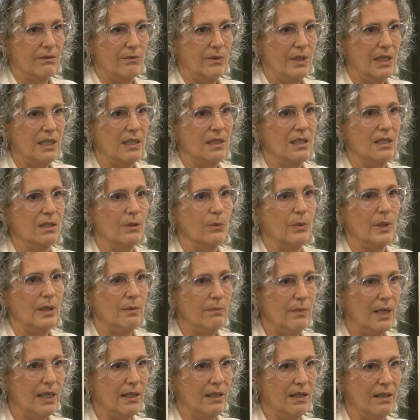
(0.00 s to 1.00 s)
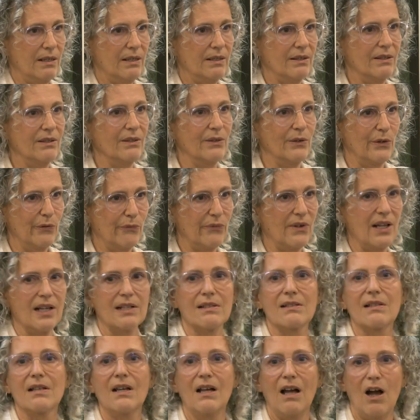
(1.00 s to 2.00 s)
we can deal with money, and it
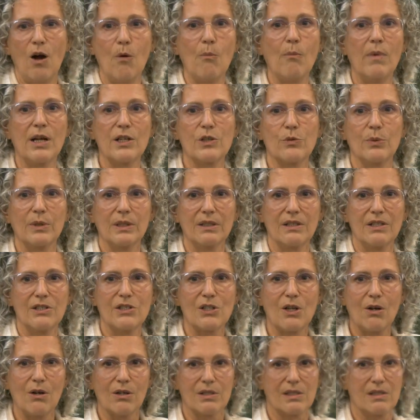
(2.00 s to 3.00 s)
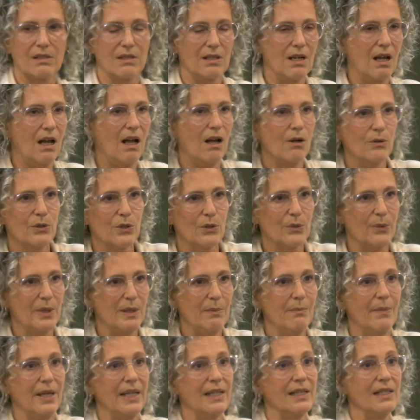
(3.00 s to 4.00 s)
reflects how much will this cost, and how do we
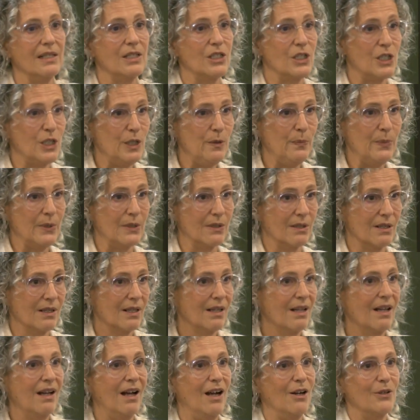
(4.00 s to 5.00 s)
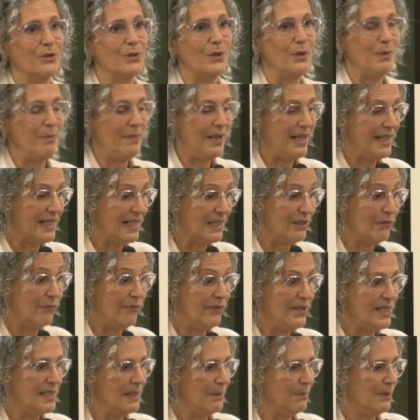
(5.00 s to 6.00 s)
make it cheaper, how do we make it
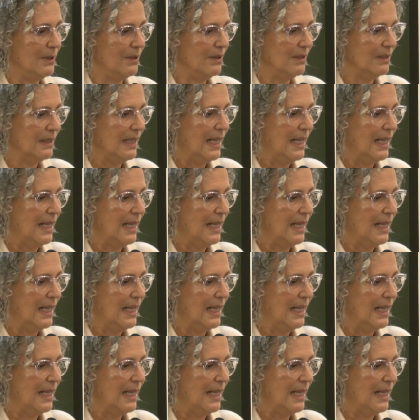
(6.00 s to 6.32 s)
feasible.